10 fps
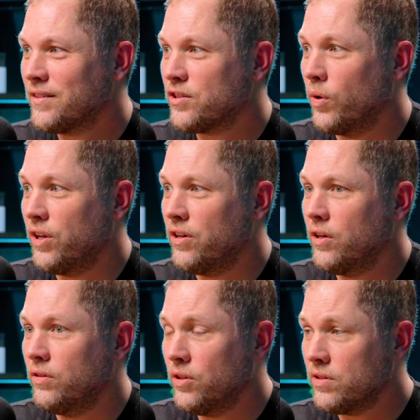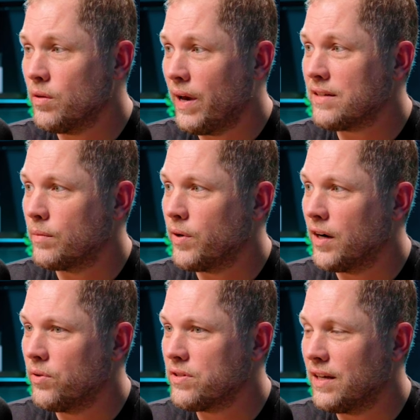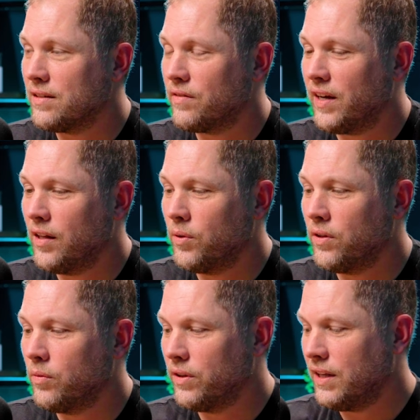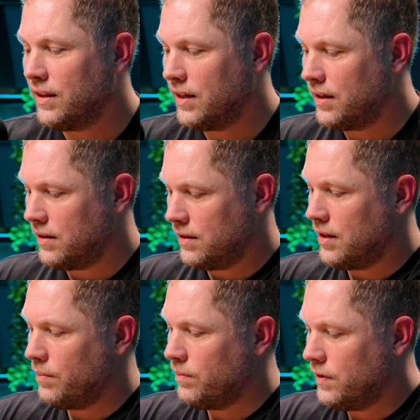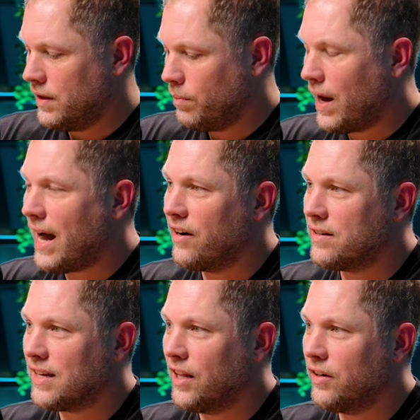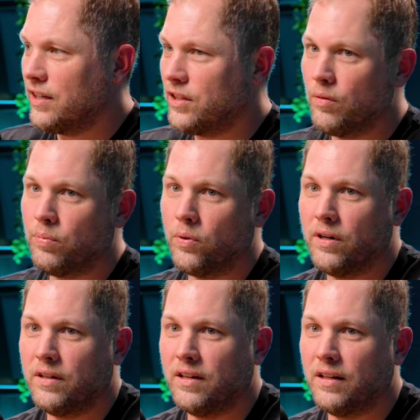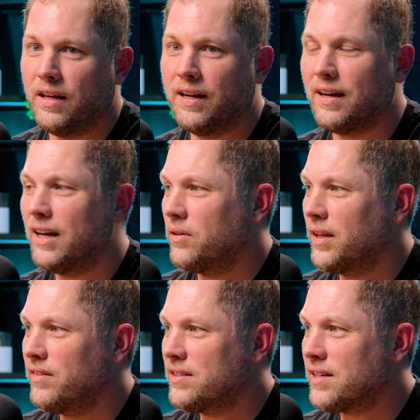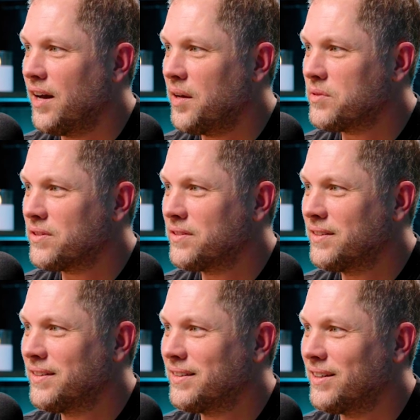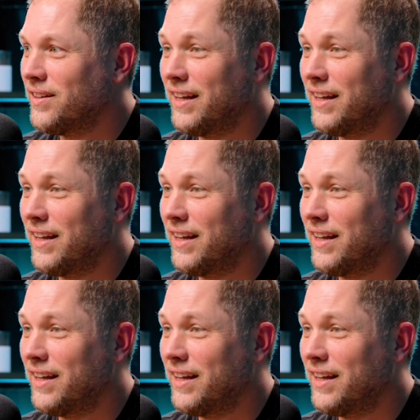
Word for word: So what do you do? You use the best comparable sales available. Well, then the, the, the buyer and seller get the report and they're like, I don't love these comps. Yeah, You're